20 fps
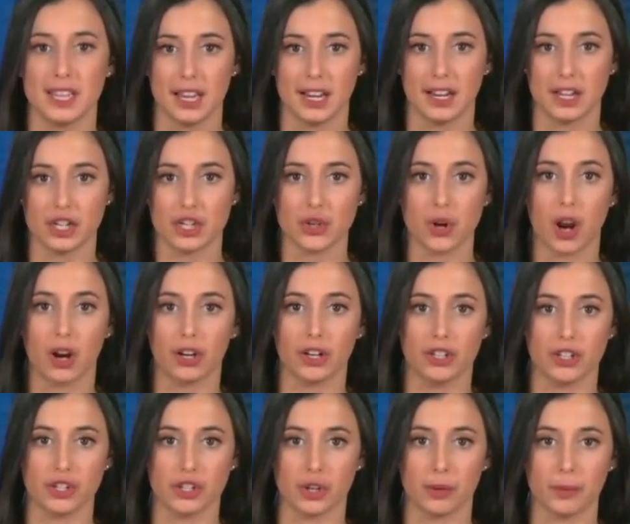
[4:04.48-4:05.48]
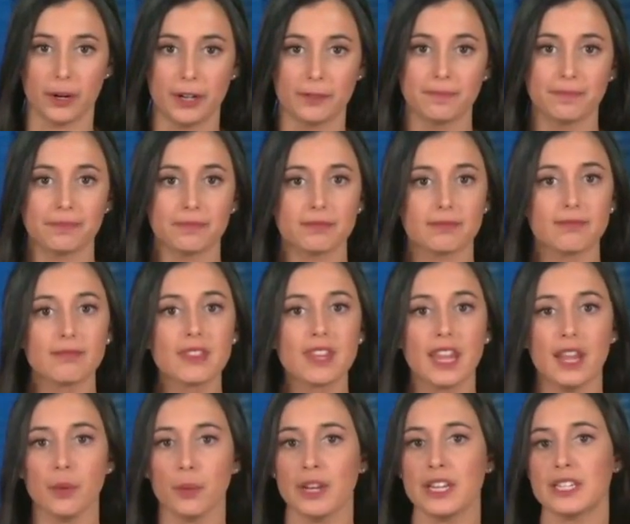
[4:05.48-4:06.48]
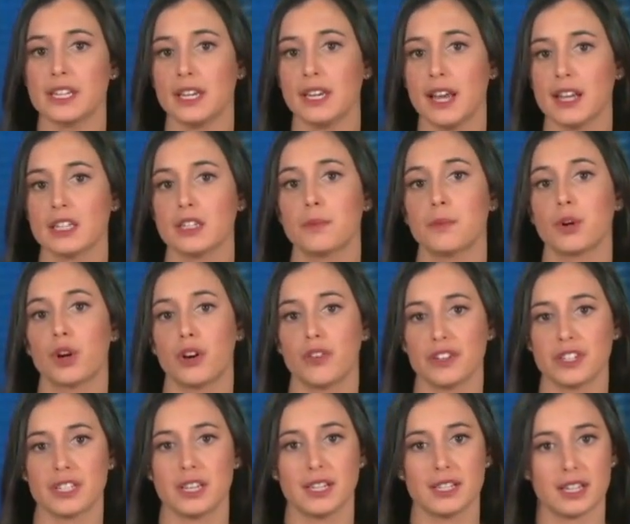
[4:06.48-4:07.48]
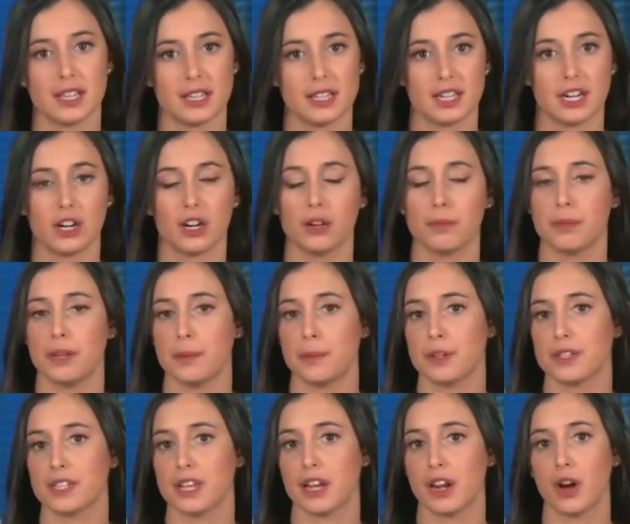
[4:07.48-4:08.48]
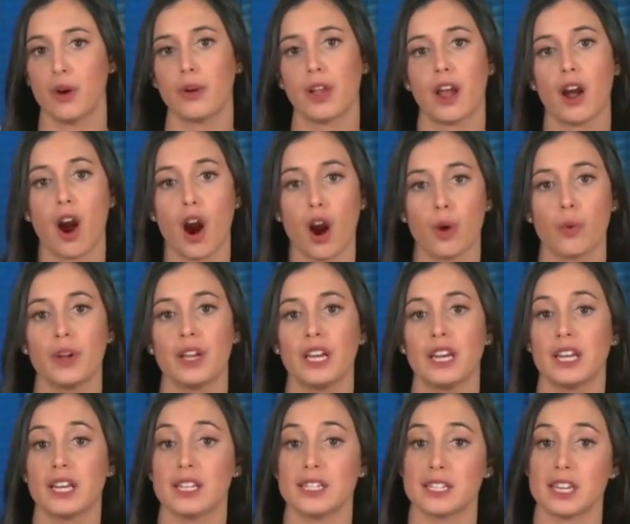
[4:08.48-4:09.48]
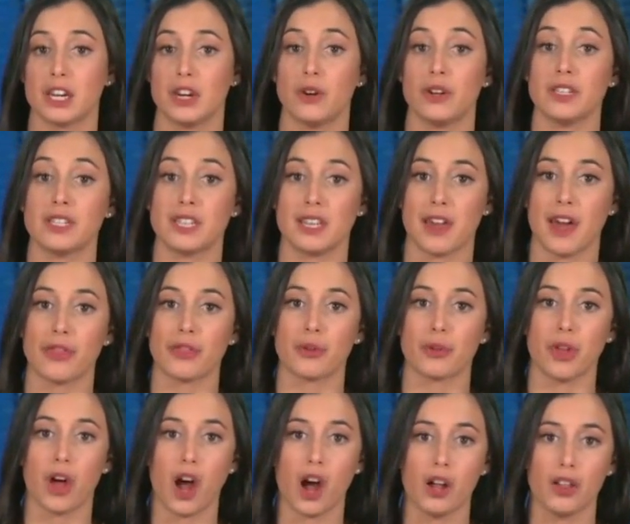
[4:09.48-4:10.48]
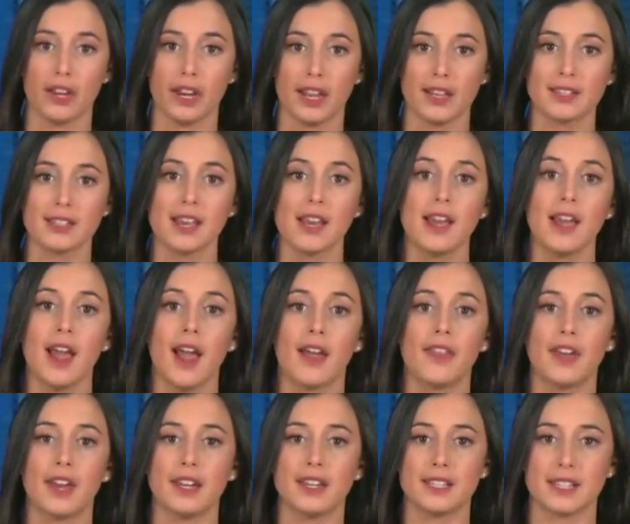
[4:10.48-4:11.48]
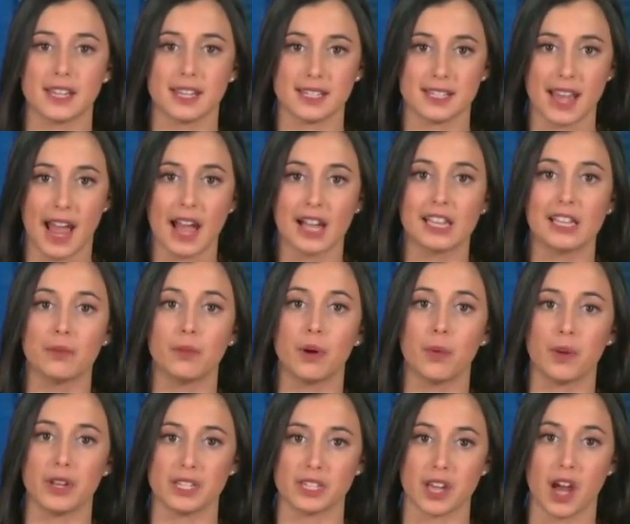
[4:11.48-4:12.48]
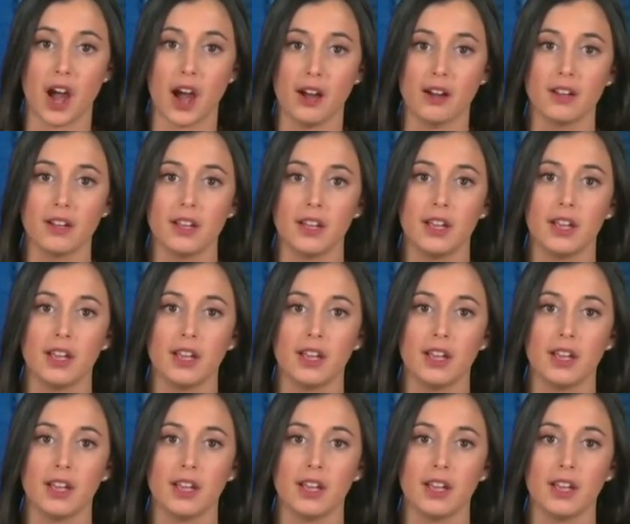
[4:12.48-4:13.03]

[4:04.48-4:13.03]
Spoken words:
seeing a strong consumer. And we did get some nervousness this year and people saying, okay, are we going to continue to see that through the holidays? And that is exactly what we saw.